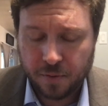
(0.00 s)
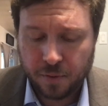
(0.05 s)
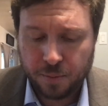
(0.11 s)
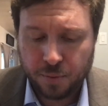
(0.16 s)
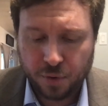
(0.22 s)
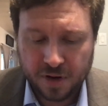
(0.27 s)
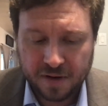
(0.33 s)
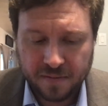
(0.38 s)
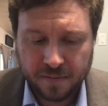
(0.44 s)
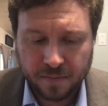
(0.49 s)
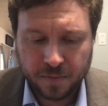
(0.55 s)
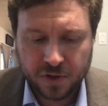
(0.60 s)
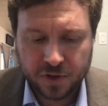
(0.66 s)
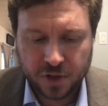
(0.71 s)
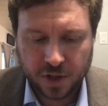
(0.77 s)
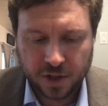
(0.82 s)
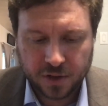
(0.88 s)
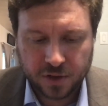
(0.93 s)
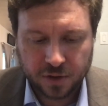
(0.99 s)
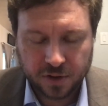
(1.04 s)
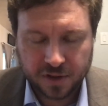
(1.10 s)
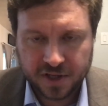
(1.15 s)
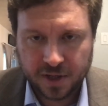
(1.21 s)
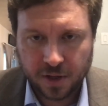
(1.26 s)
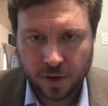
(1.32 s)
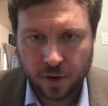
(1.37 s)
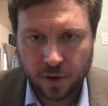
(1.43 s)
reprieve from the judge on the
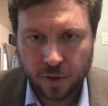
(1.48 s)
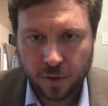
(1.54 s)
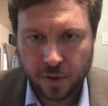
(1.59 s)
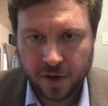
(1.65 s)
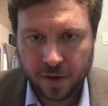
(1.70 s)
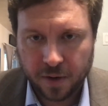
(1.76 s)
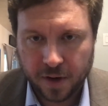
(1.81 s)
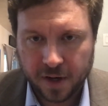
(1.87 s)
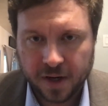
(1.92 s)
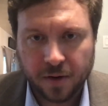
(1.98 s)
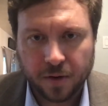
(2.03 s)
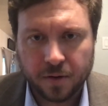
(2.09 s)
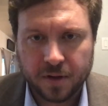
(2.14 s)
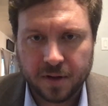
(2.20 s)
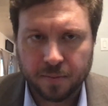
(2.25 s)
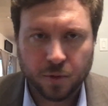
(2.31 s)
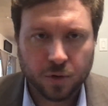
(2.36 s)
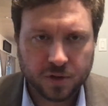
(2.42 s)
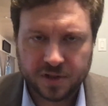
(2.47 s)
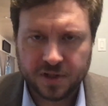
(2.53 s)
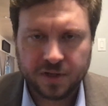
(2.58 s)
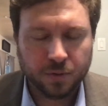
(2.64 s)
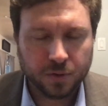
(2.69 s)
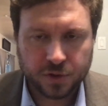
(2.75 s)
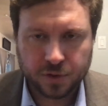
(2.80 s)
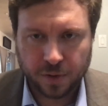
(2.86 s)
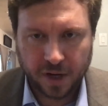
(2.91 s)
TRO hearing, or the
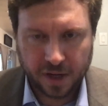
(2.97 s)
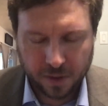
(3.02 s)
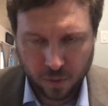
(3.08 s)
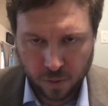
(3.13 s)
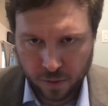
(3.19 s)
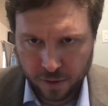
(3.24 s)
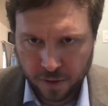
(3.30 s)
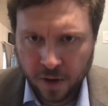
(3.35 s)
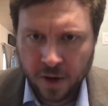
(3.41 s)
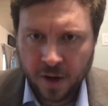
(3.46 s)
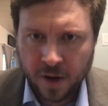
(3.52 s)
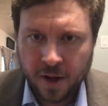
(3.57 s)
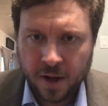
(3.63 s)
emergency restraining order.